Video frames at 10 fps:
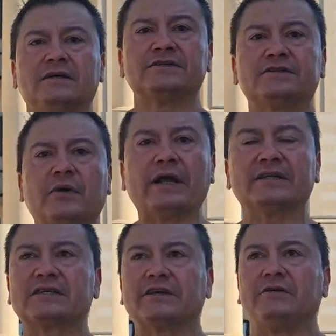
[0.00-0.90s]
So, and
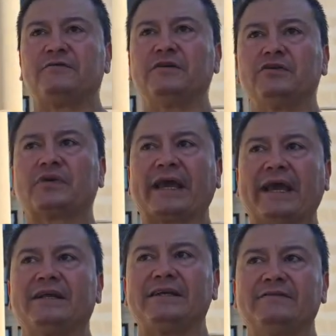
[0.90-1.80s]
it's like you feel you
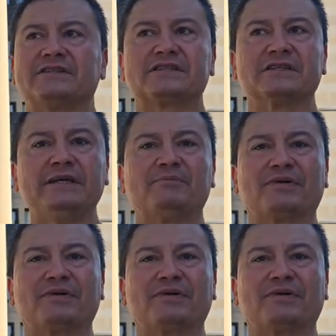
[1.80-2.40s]
can't even sleep